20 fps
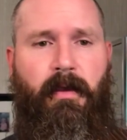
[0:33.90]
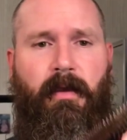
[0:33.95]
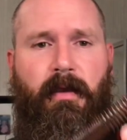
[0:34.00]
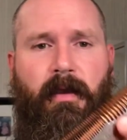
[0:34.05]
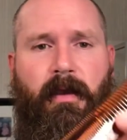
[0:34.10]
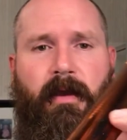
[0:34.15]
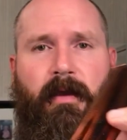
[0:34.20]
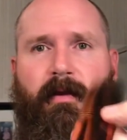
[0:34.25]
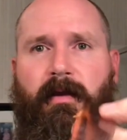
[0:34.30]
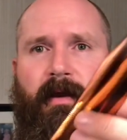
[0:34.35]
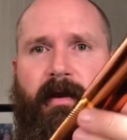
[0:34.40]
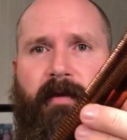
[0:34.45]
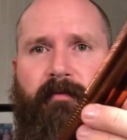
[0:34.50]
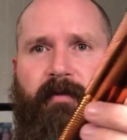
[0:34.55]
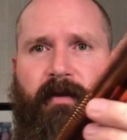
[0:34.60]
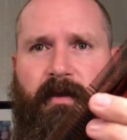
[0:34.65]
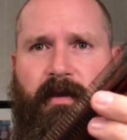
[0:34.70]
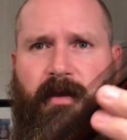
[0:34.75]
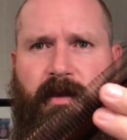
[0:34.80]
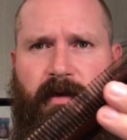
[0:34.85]
and I have
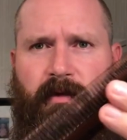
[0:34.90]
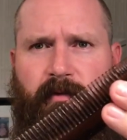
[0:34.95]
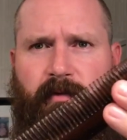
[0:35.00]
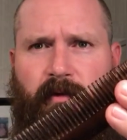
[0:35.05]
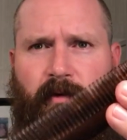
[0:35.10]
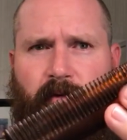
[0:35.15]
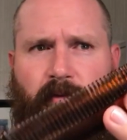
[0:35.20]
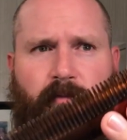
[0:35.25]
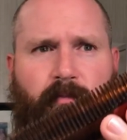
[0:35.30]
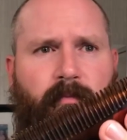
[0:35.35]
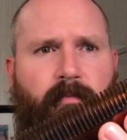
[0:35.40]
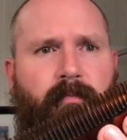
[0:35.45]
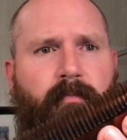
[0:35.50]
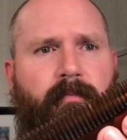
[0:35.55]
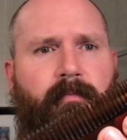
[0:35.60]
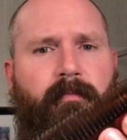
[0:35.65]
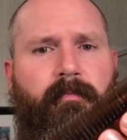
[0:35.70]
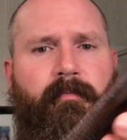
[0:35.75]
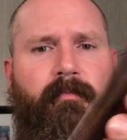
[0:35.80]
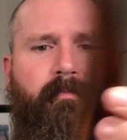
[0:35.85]
a Kent comb,
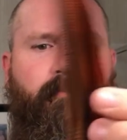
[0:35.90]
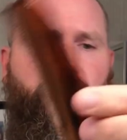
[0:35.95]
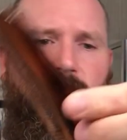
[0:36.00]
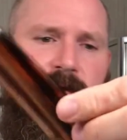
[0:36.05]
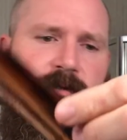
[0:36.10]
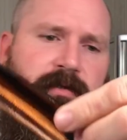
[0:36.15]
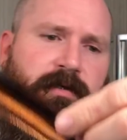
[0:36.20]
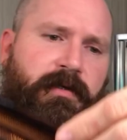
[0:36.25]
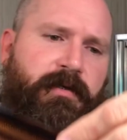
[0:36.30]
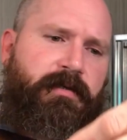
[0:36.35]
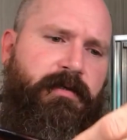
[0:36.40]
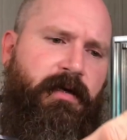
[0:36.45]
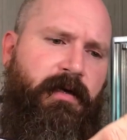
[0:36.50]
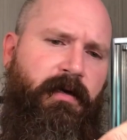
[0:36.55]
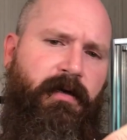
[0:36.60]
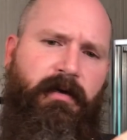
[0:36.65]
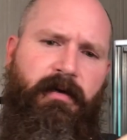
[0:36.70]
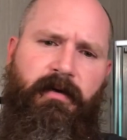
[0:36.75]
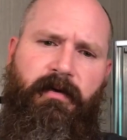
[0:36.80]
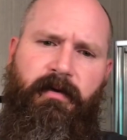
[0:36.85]
which is
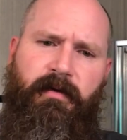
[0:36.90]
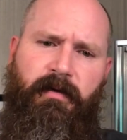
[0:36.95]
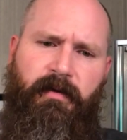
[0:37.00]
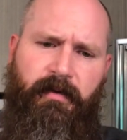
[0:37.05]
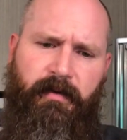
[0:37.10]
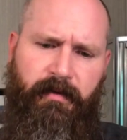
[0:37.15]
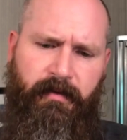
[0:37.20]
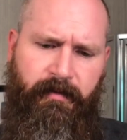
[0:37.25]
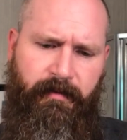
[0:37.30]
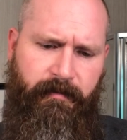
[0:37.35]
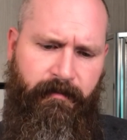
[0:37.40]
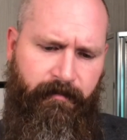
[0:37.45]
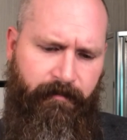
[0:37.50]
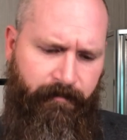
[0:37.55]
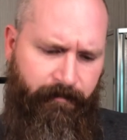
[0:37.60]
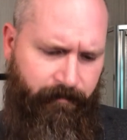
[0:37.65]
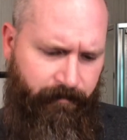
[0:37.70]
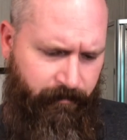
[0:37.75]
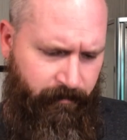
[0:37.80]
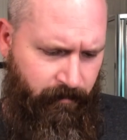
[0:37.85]
a
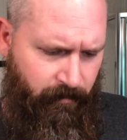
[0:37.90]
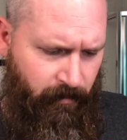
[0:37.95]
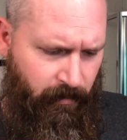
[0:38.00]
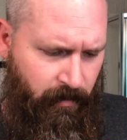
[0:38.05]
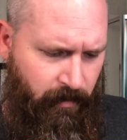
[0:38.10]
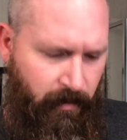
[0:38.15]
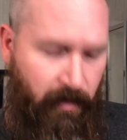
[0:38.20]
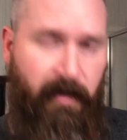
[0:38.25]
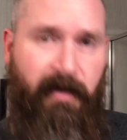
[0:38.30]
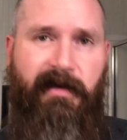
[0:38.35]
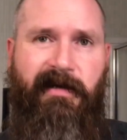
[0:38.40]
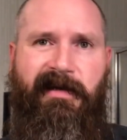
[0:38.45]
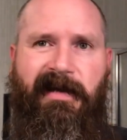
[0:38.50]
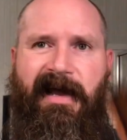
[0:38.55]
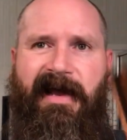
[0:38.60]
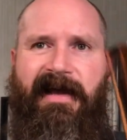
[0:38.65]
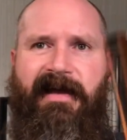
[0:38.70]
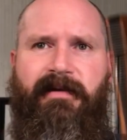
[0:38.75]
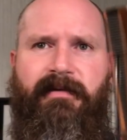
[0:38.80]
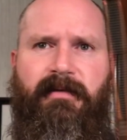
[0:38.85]

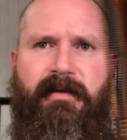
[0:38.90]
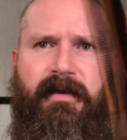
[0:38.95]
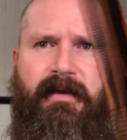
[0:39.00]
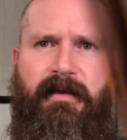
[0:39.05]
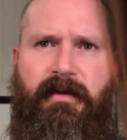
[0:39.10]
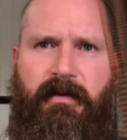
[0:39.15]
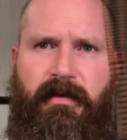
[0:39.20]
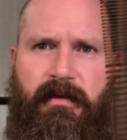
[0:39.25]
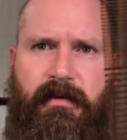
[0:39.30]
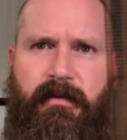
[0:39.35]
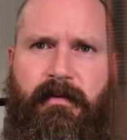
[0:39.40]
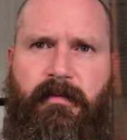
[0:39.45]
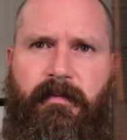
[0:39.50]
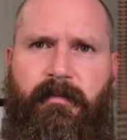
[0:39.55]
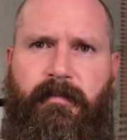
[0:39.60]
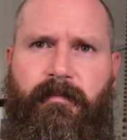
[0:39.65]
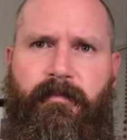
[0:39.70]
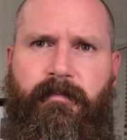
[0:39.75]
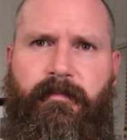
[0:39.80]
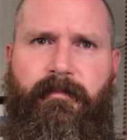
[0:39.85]
9T.
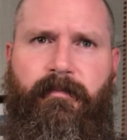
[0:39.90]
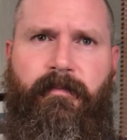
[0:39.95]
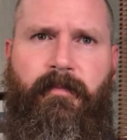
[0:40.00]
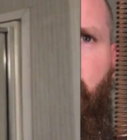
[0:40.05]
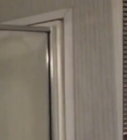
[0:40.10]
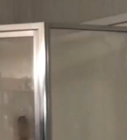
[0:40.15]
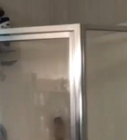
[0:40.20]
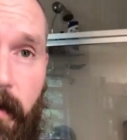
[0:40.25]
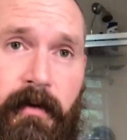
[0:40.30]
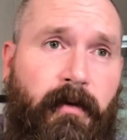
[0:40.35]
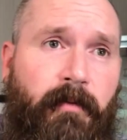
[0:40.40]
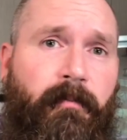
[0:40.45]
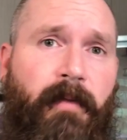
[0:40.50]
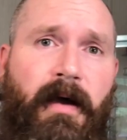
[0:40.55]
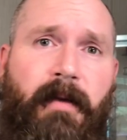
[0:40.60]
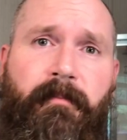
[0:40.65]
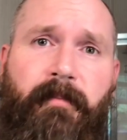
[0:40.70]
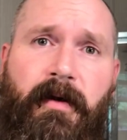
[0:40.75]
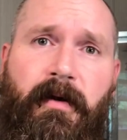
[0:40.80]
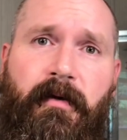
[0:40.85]
Now
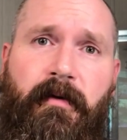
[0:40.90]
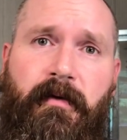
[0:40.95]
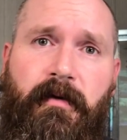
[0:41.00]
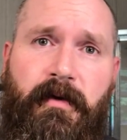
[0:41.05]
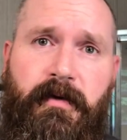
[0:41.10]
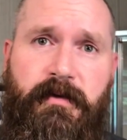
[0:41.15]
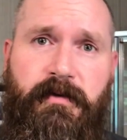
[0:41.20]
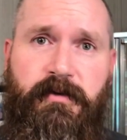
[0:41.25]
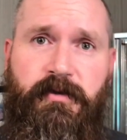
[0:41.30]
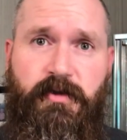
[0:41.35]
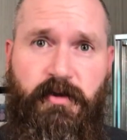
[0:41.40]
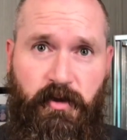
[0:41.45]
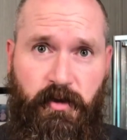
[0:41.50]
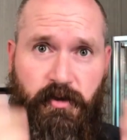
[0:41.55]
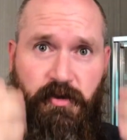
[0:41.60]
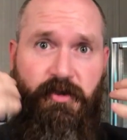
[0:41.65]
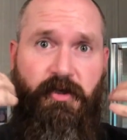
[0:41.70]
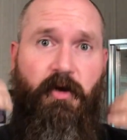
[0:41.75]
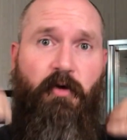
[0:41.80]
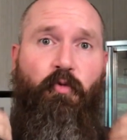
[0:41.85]
my beard is
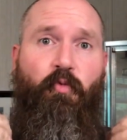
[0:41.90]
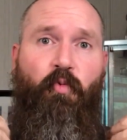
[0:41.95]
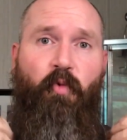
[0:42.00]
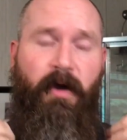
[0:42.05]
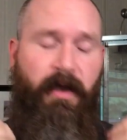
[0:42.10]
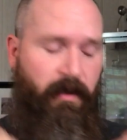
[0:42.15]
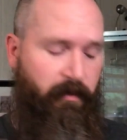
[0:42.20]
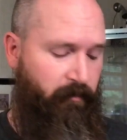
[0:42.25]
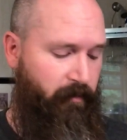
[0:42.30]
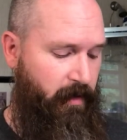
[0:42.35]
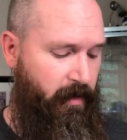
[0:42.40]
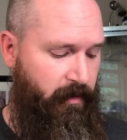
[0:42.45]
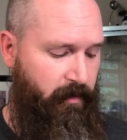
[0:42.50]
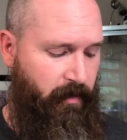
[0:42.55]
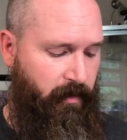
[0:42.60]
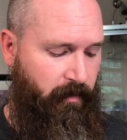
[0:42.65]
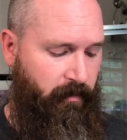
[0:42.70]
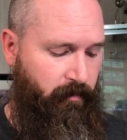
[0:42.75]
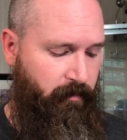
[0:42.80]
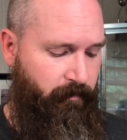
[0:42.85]
still wet
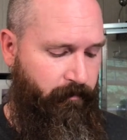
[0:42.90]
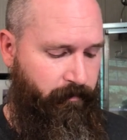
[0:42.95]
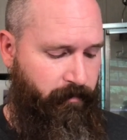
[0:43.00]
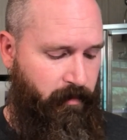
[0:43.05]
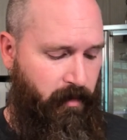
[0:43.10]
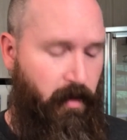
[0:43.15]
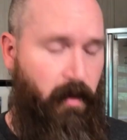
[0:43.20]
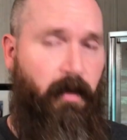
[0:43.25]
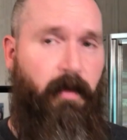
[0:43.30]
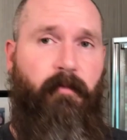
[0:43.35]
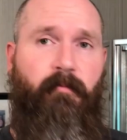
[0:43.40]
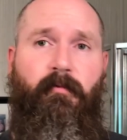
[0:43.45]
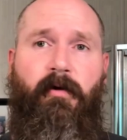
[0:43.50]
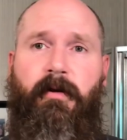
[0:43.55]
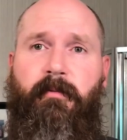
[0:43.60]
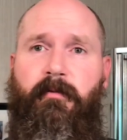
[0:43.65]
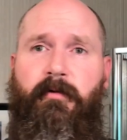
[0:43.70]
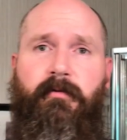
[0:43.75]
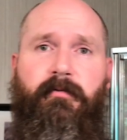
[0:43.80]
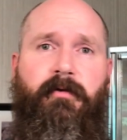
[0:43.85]
right now.
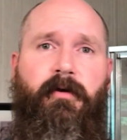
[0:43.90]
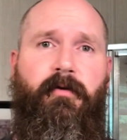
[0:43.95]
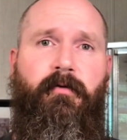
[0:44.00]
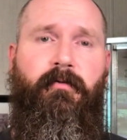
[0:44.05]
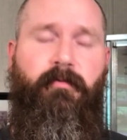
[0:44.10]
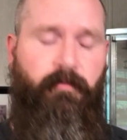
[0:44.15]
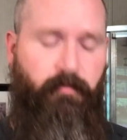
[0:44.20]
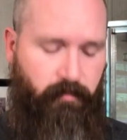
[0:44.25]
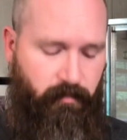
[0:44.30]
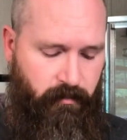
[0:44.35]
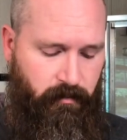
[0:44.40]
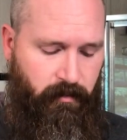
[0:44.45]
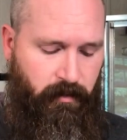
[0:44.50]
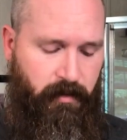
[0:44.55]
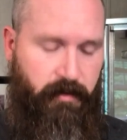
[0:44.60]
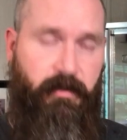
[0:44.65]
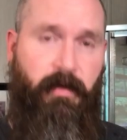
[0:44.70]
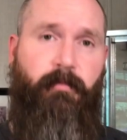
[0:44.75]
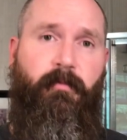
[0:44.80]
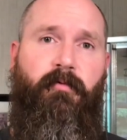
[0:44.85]
What I'm gonna do
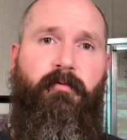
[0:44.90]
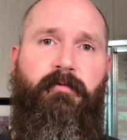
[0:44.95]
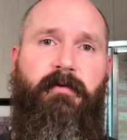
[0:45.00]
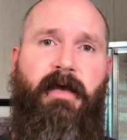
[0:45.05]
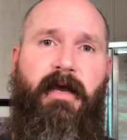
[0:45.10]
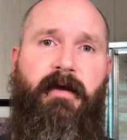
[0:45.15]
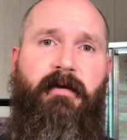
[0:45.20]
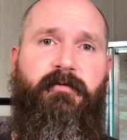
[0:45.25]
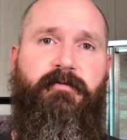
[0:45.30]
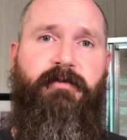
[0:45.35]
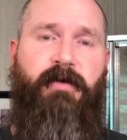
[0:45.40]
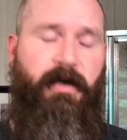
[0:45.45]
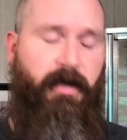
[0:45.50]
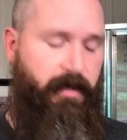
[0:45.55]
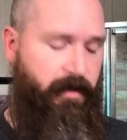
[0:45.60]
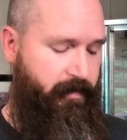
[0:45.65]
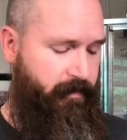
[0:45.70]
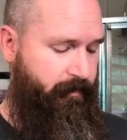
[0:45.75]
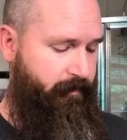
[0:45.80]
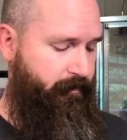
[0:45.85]
is I'm gonna towel
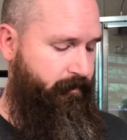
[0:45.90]
dry.